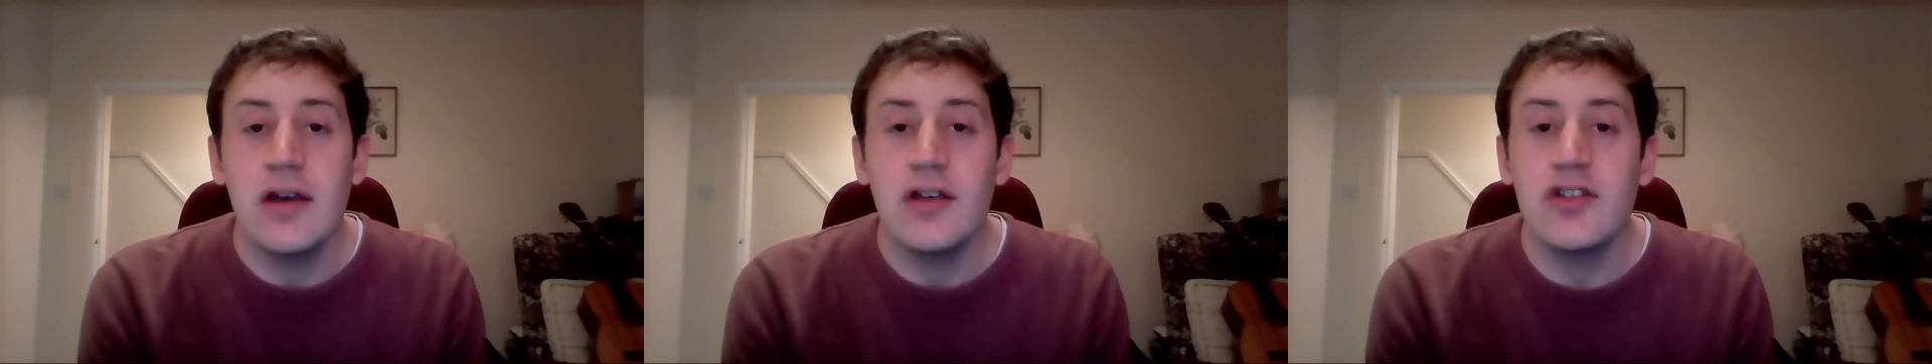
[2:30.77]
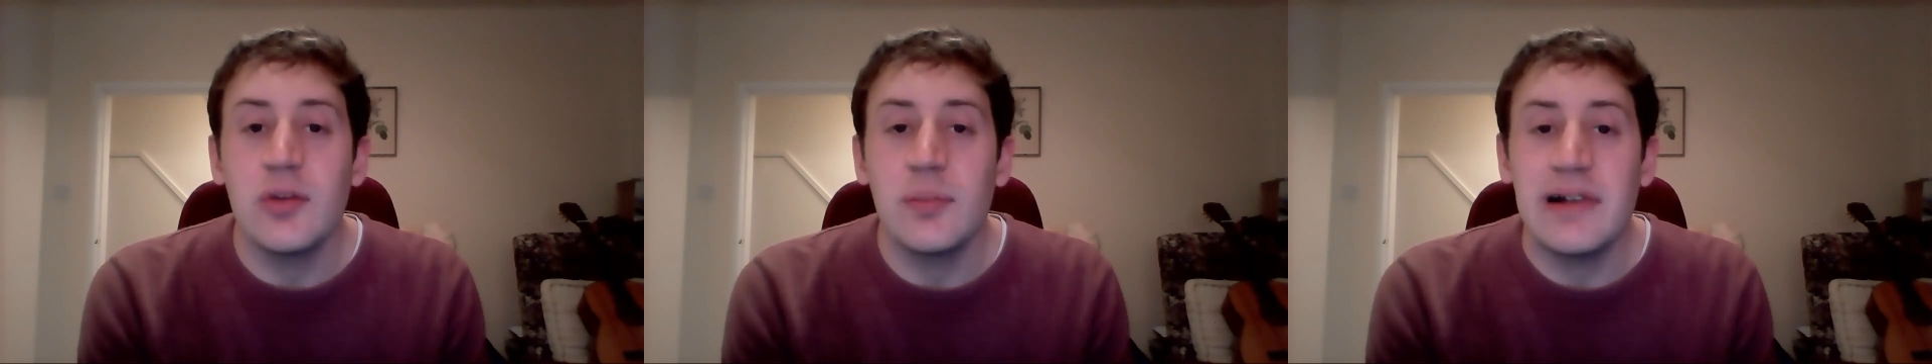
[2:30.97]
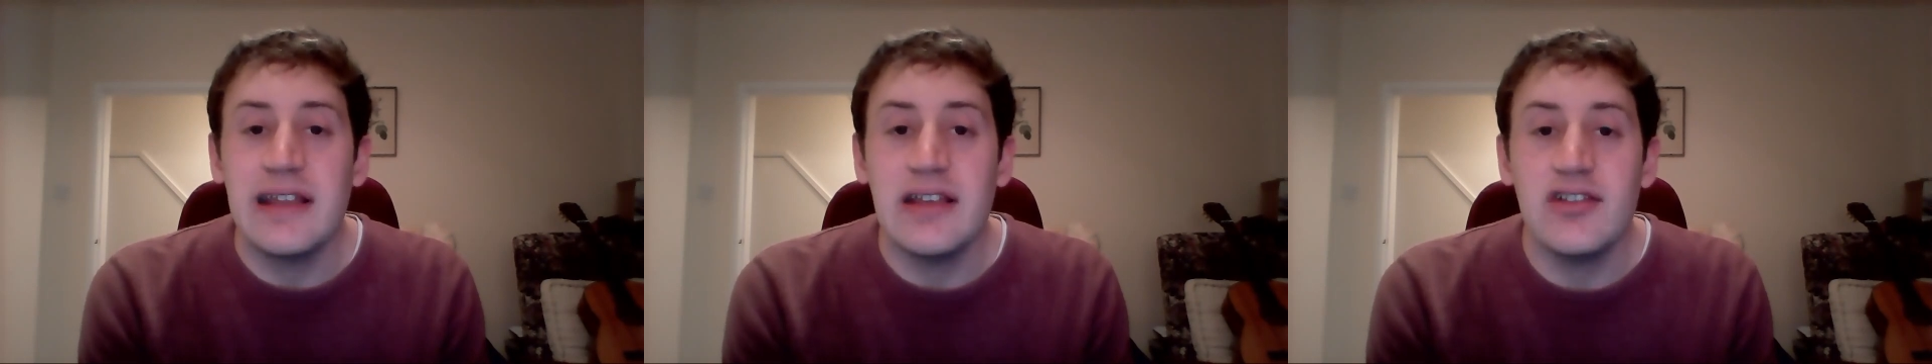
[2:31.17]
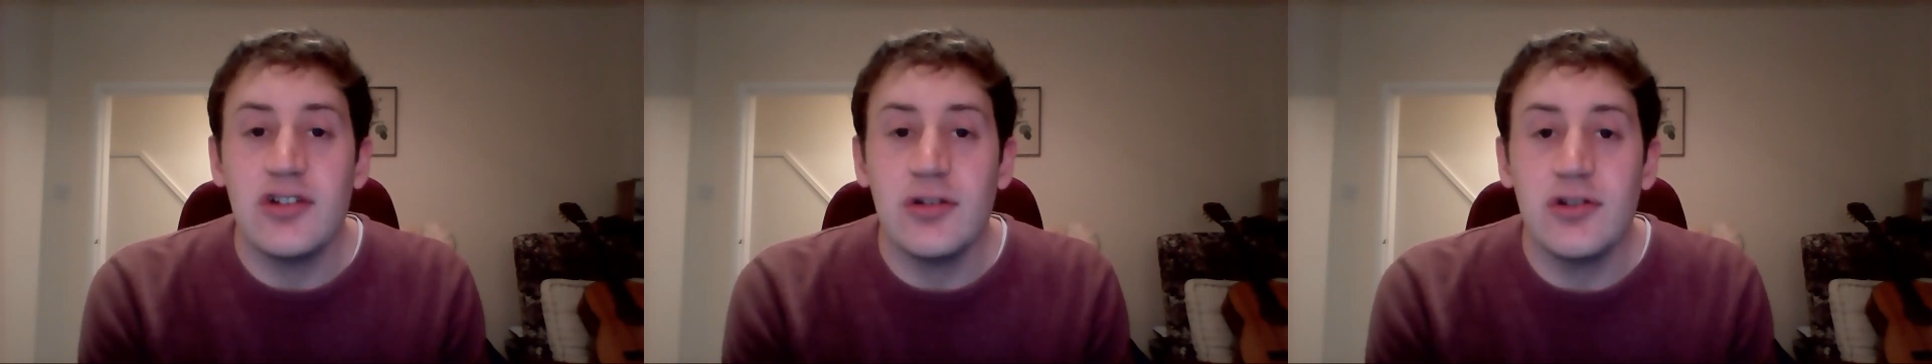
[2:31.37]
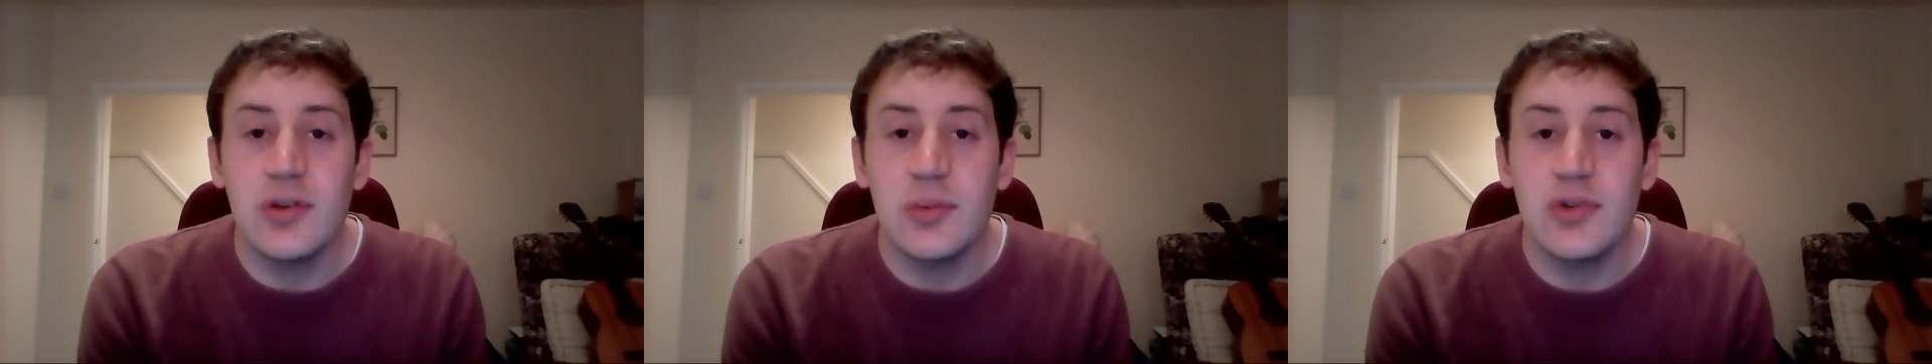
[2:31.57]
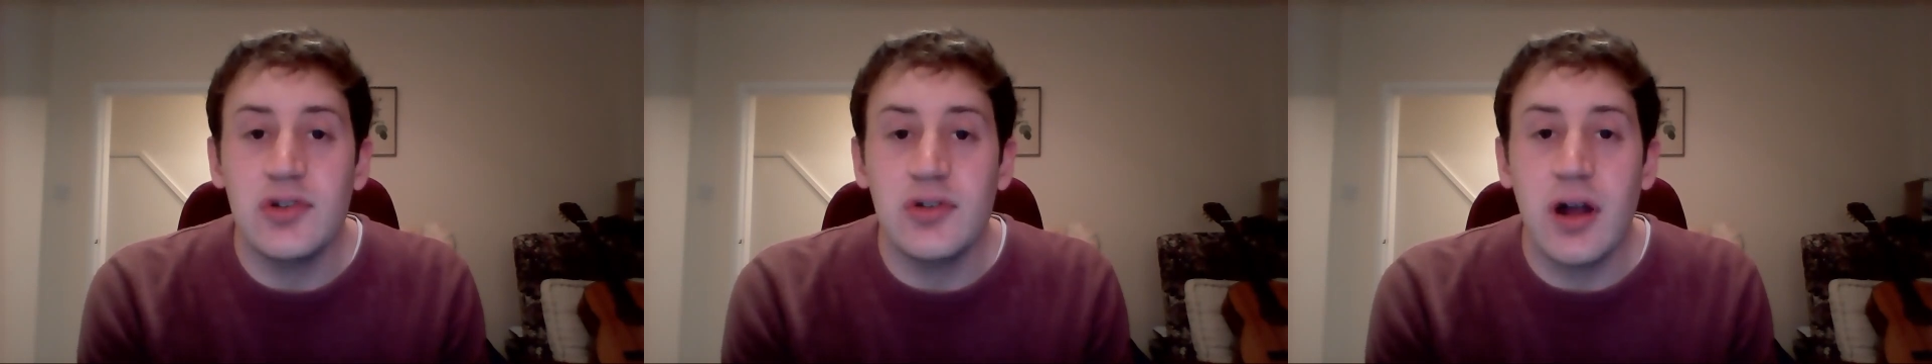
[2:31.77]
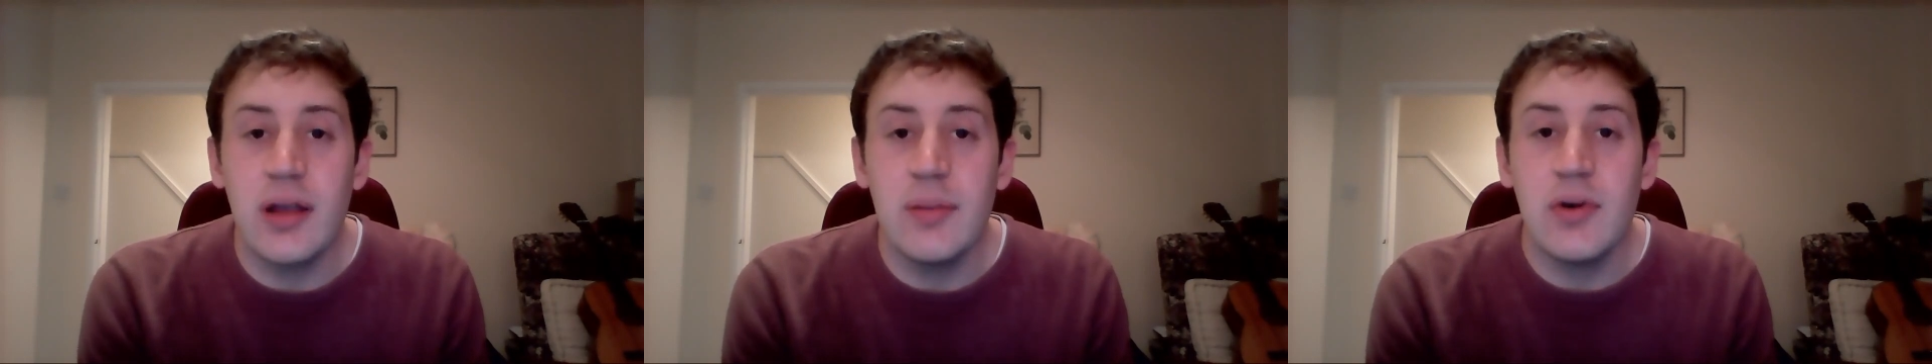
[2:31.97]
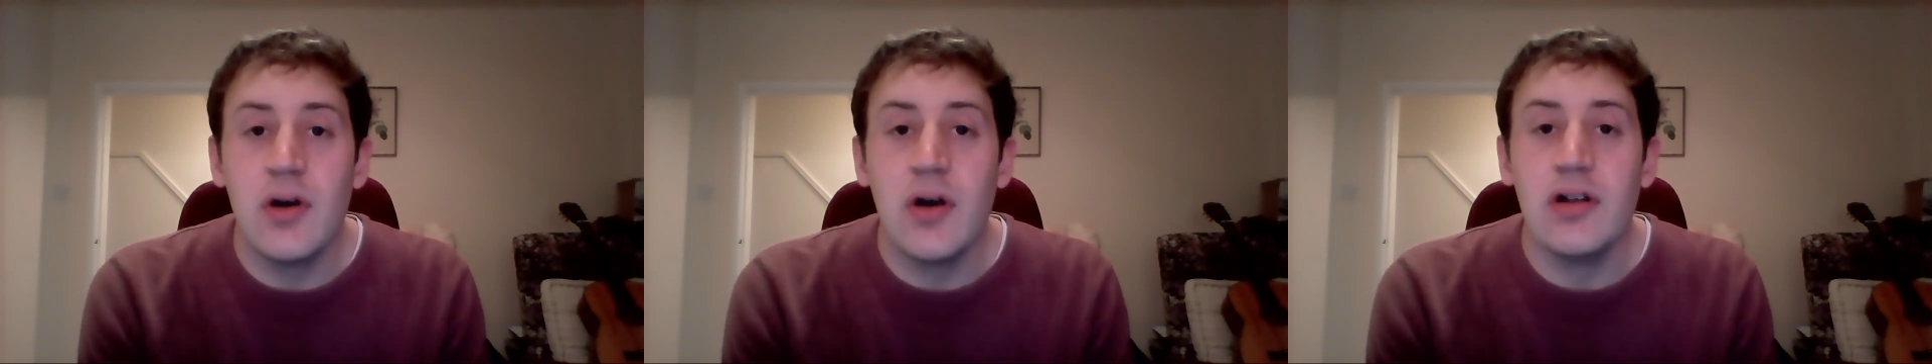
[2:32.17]
So please do
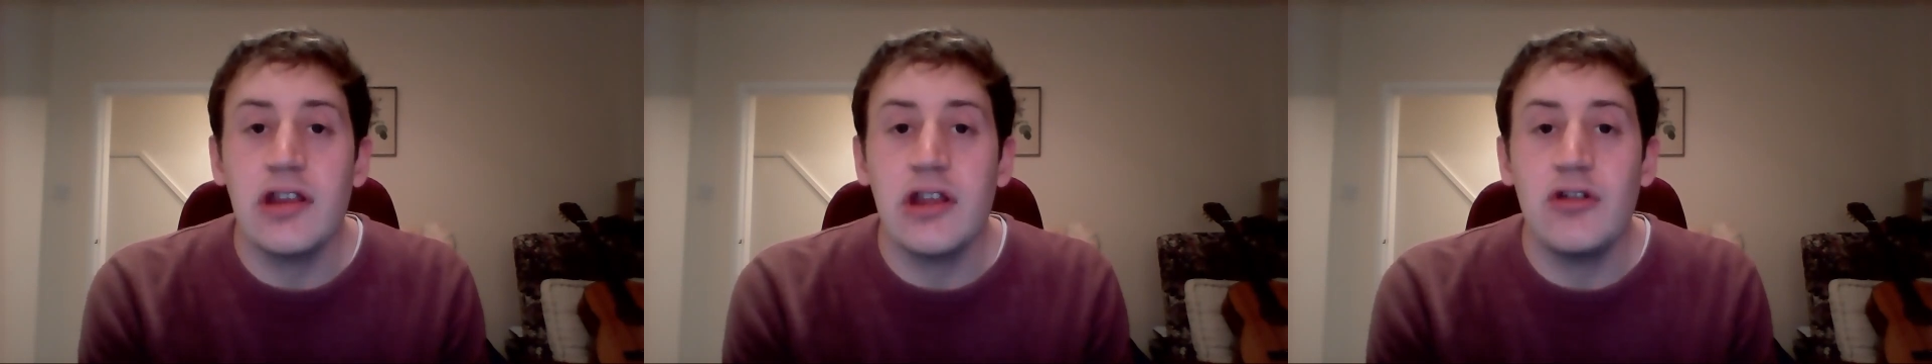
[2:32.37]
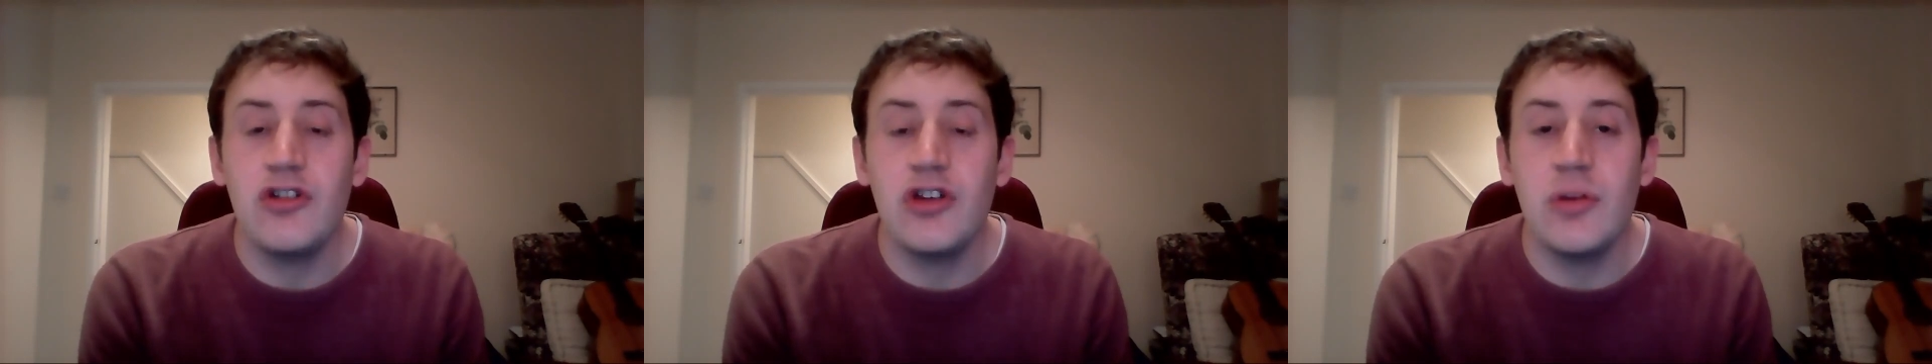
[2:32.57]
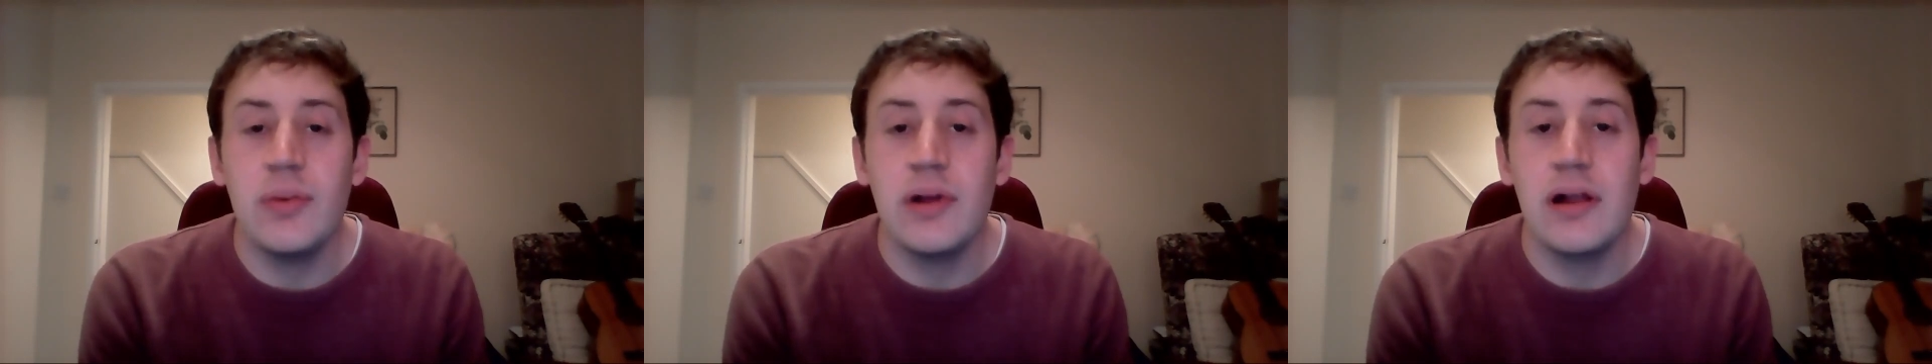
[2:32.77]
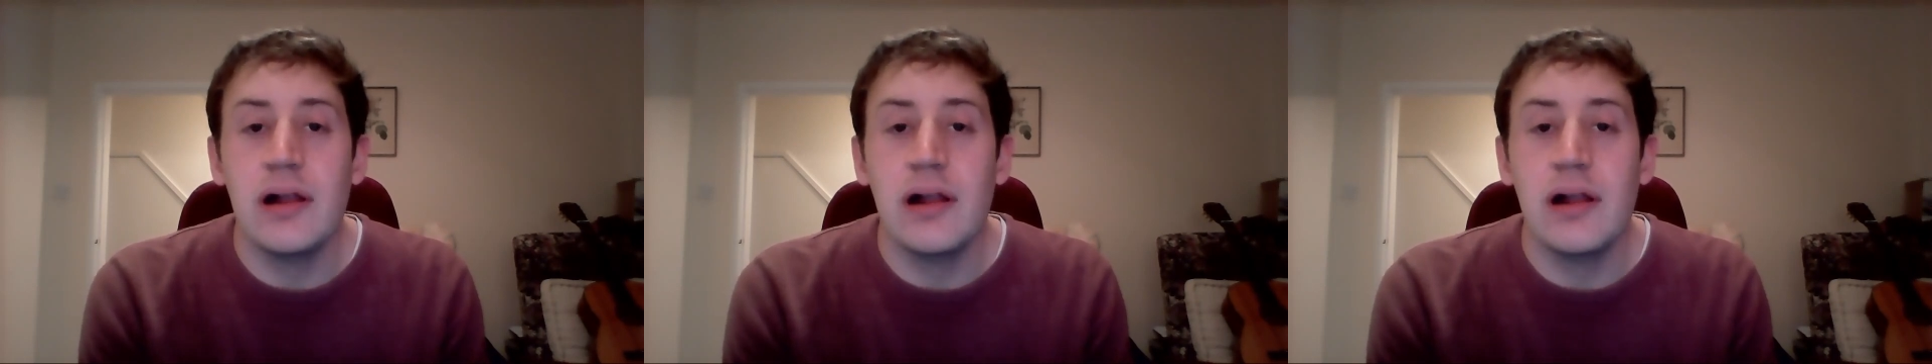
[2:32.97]
subscribe on YouTube,